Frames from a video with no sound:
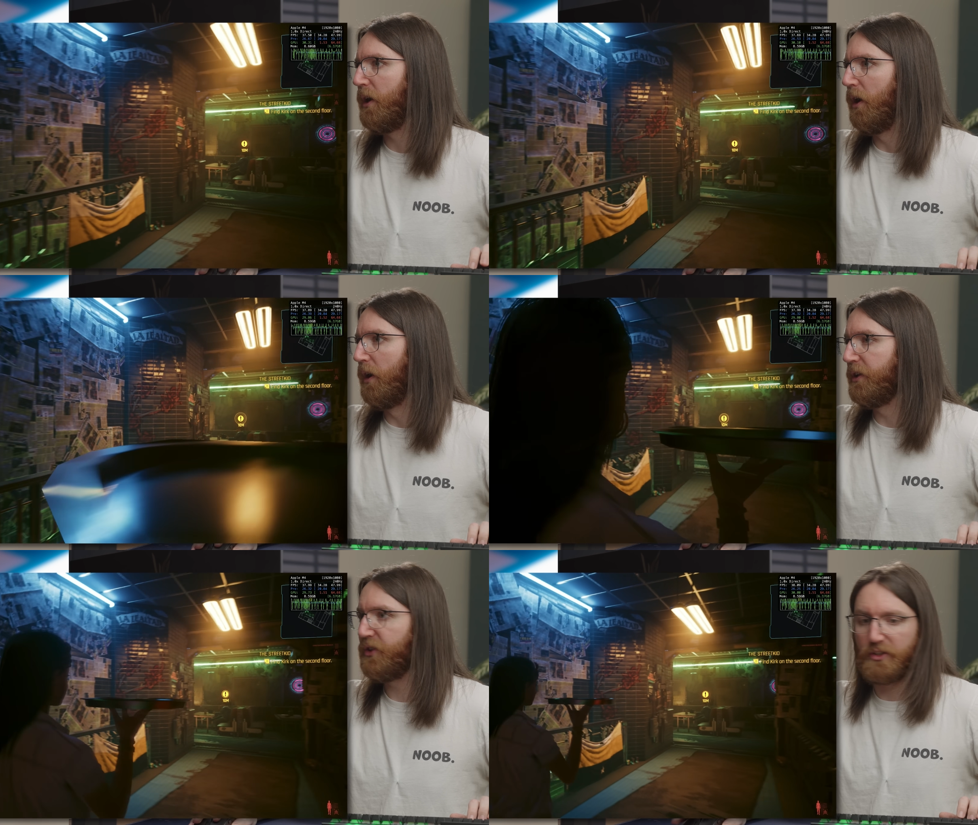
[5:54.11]

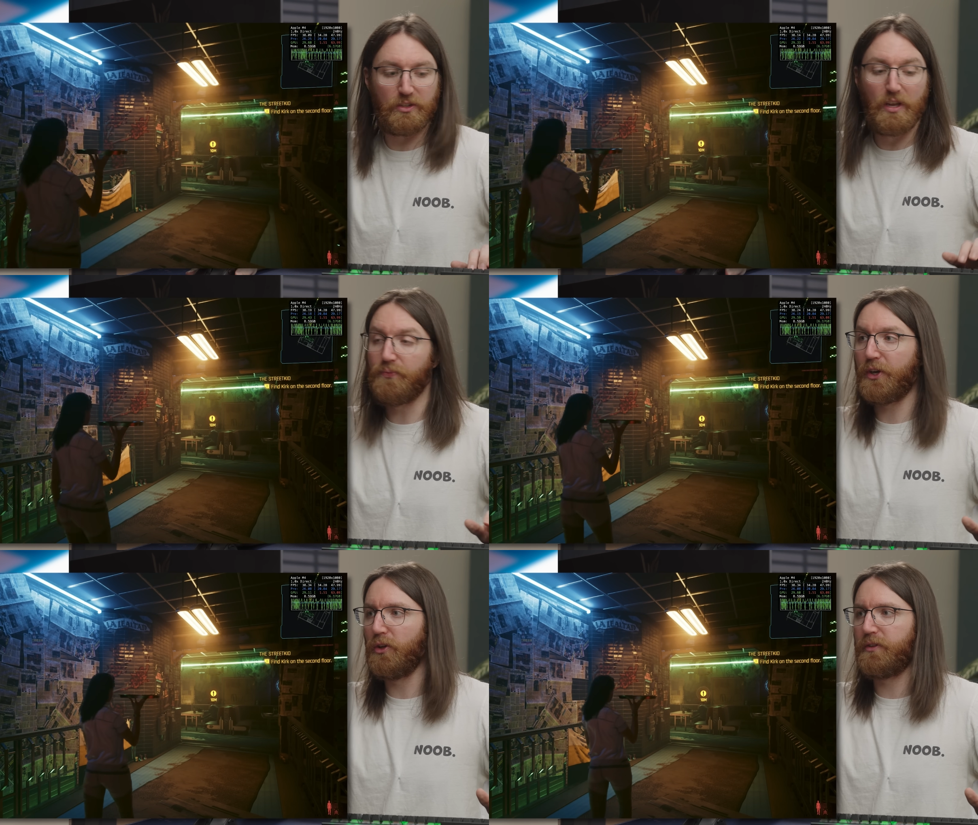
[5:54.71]
Uh, it's, it's
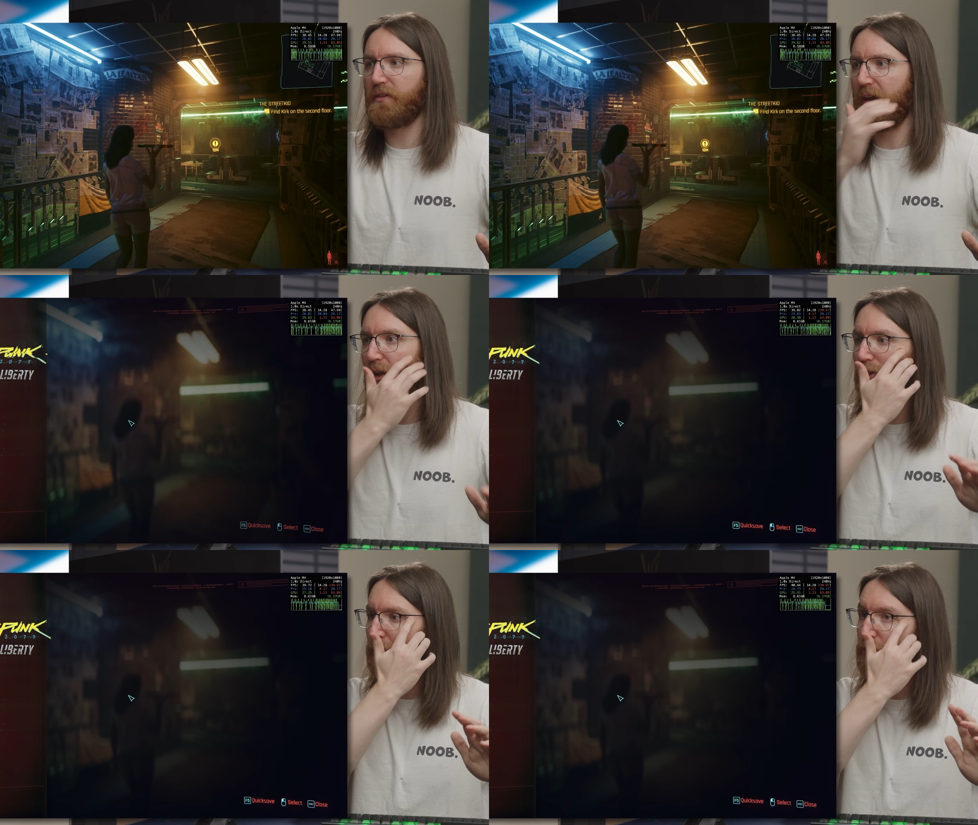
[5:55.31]
difficult to
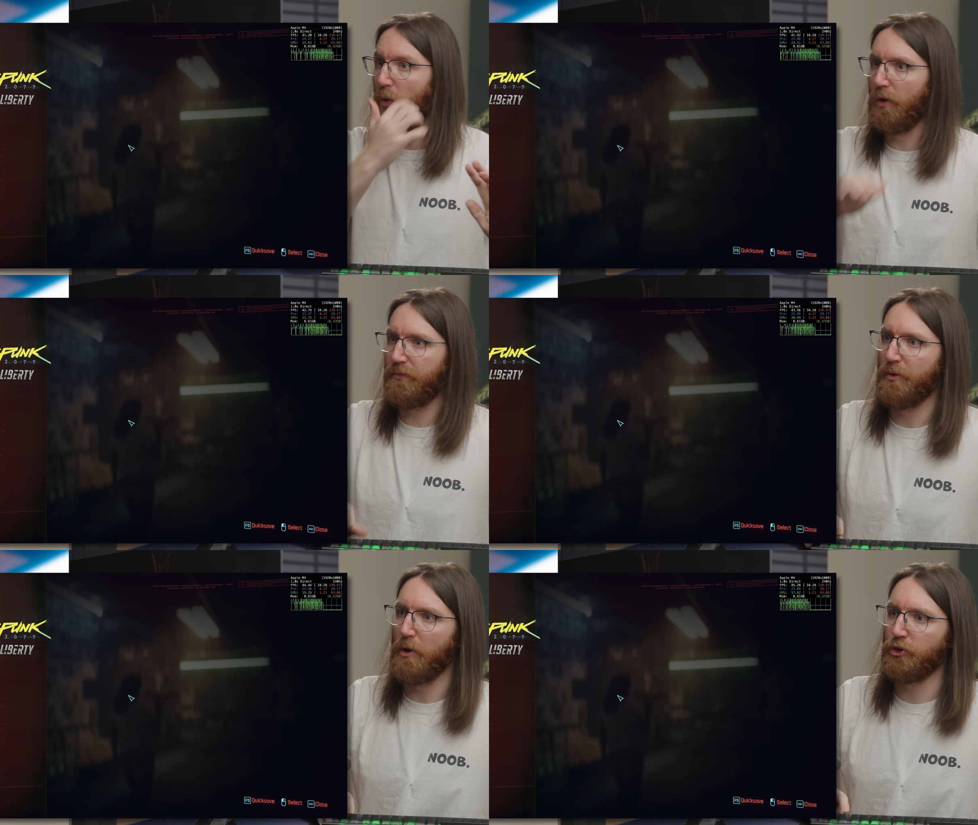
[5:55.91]
tell through all
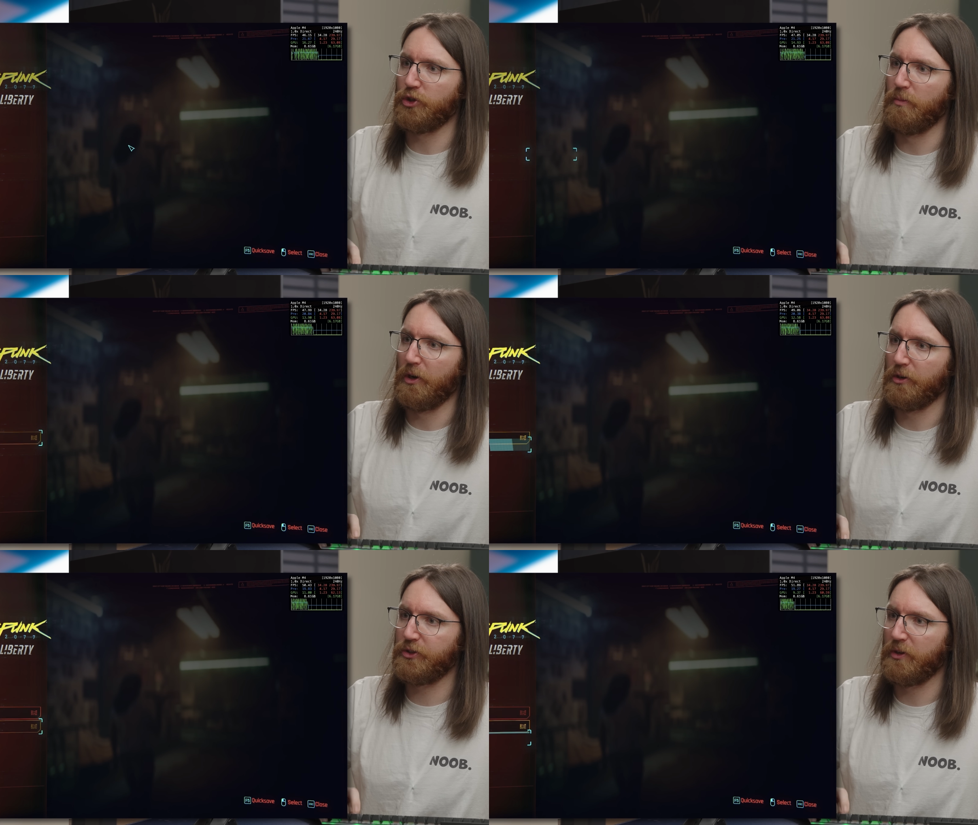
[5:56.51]
of the motion
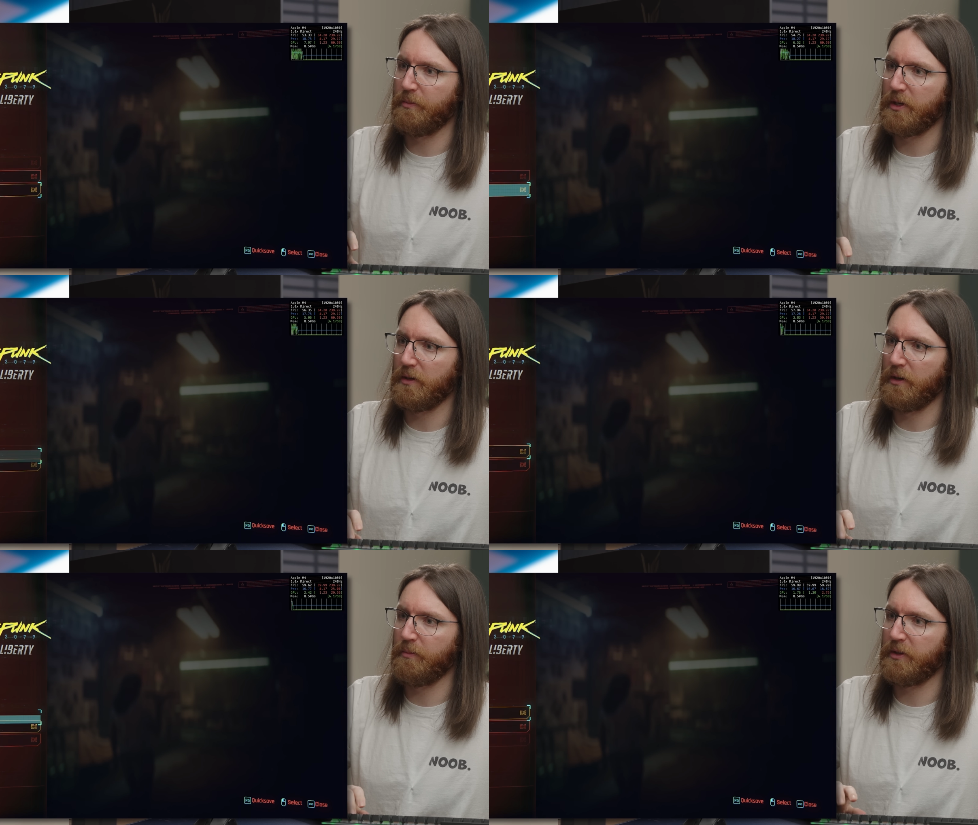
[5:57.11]
blur, so let me
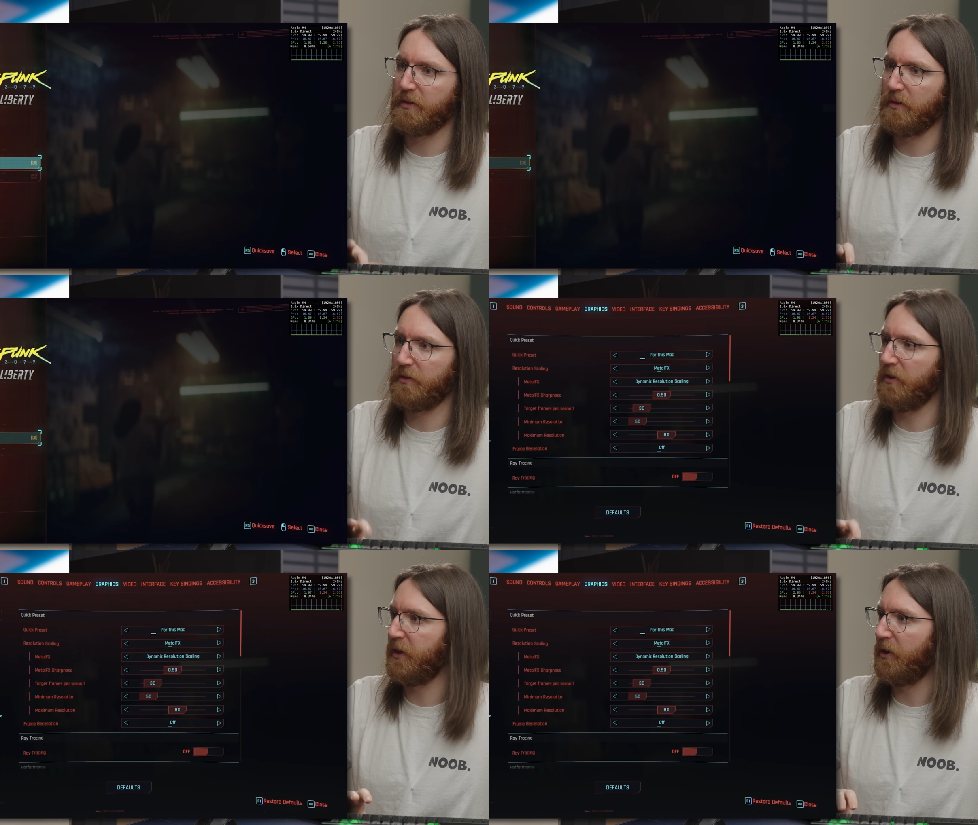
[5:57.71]
let me
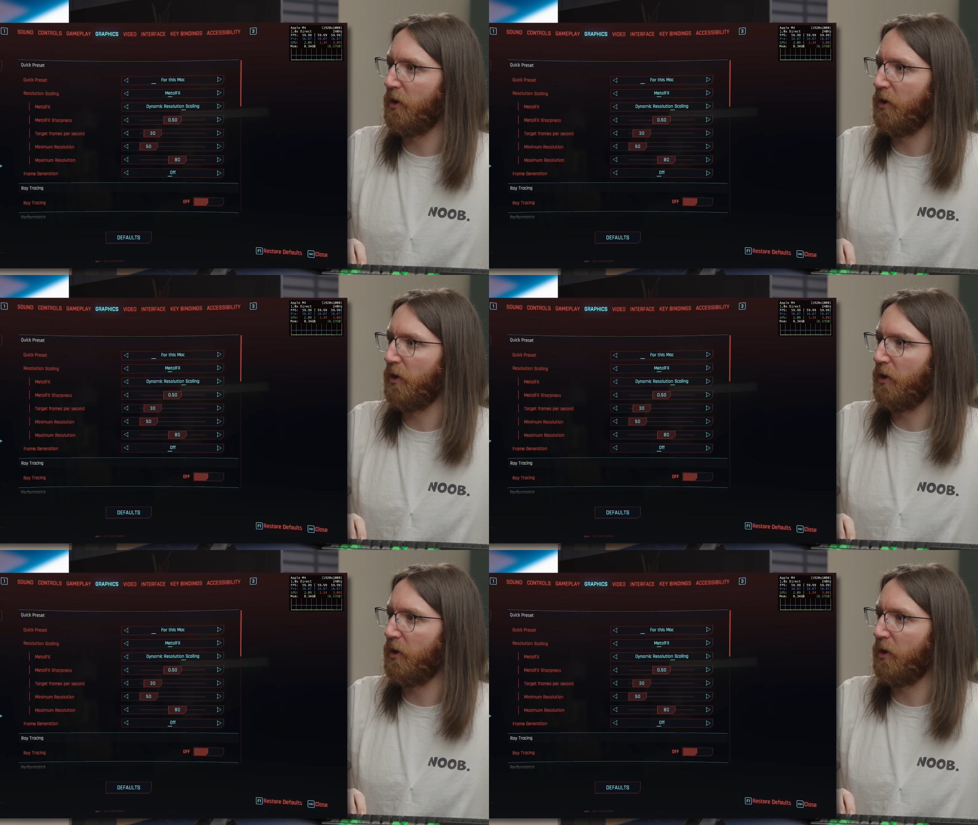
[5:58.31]
turn that